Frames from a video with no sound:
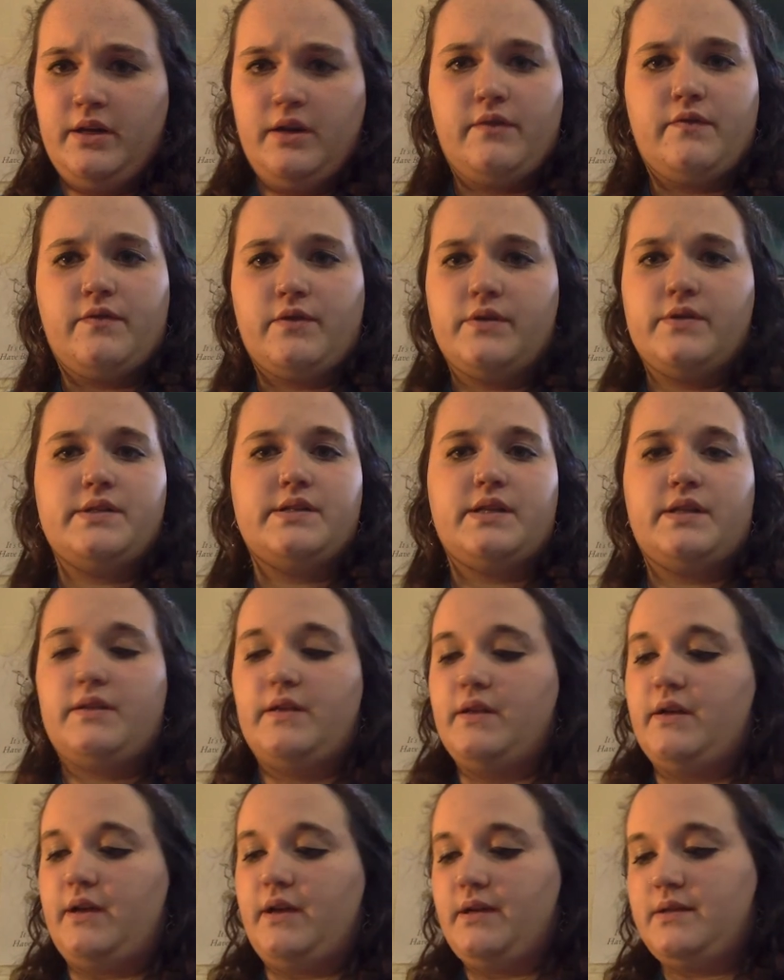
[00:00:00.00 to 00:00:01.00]
at first, and
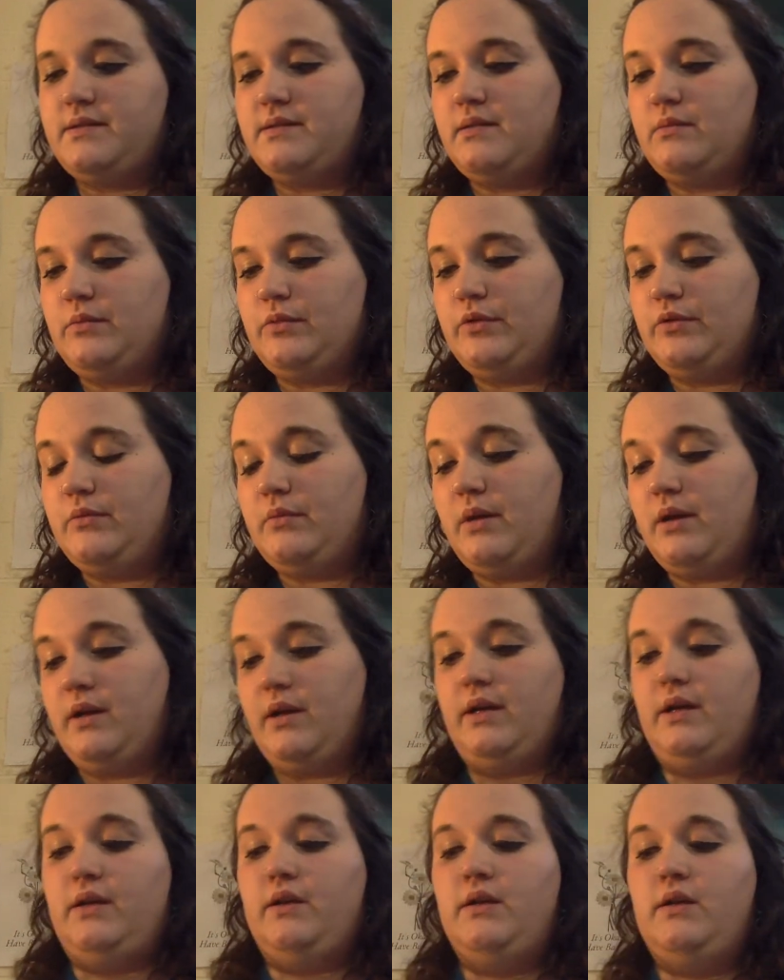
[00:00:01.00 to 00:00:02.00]
then I assembled my